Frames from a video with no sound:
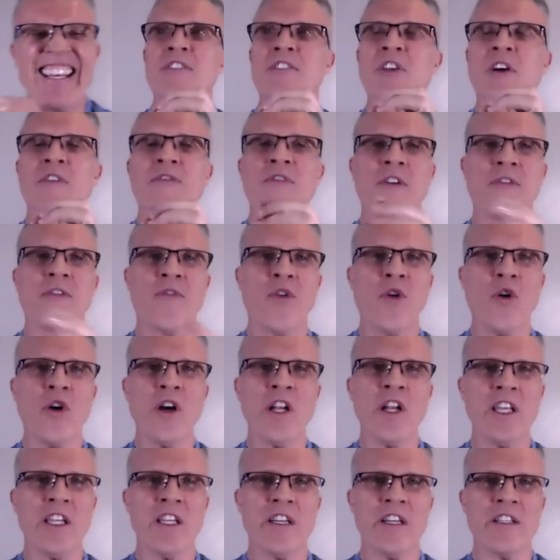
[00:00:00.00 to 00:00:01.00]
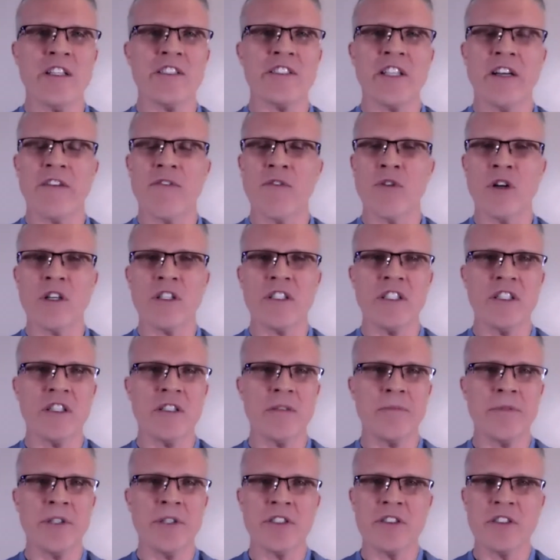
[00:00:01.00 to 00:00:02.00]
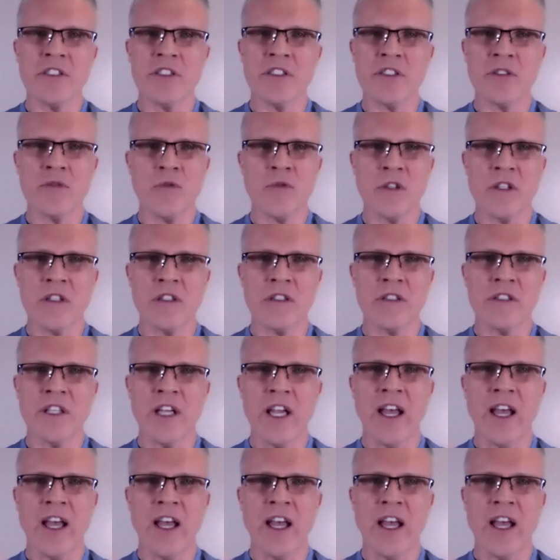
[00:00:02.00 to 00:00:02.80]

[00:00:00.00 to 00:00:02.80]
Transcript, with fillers: so for 40 years, I've worked in the business world,